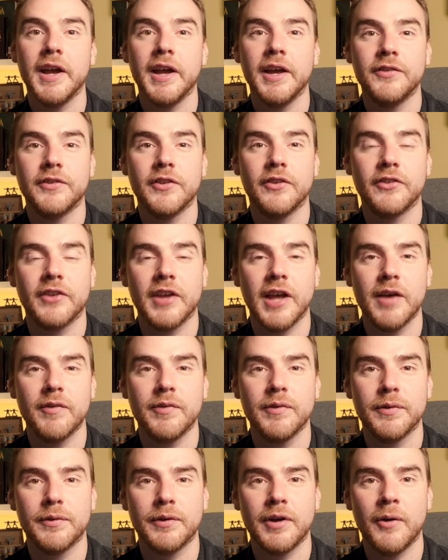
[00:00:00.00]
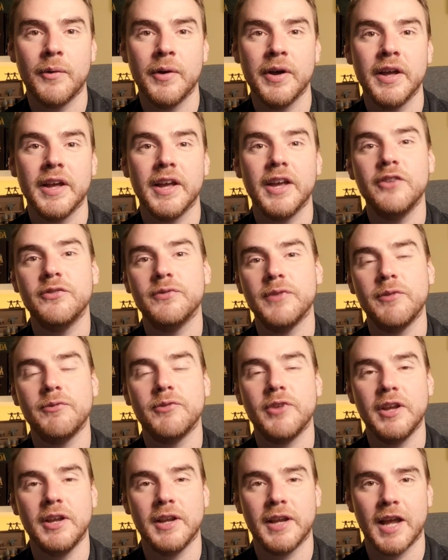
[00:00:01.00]
is the Skaven thrower is
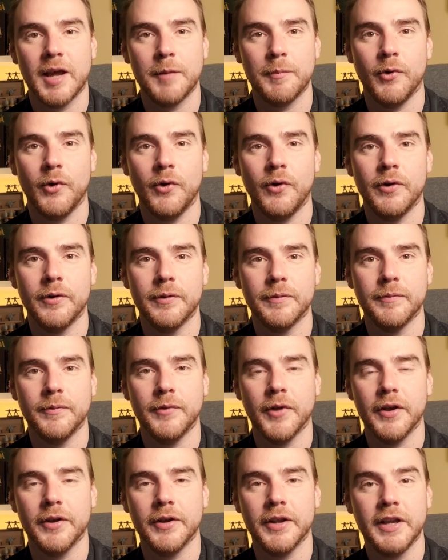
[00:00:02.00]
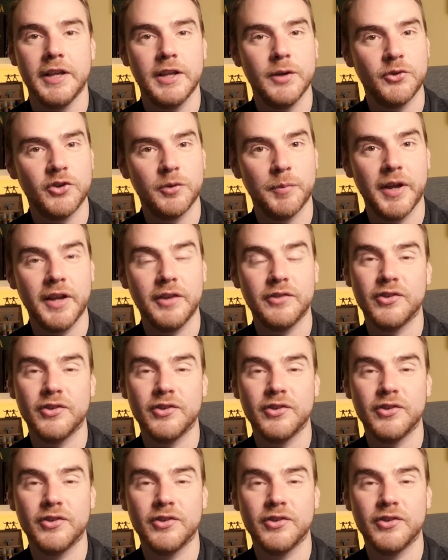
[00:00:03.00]
15k more than he used to be,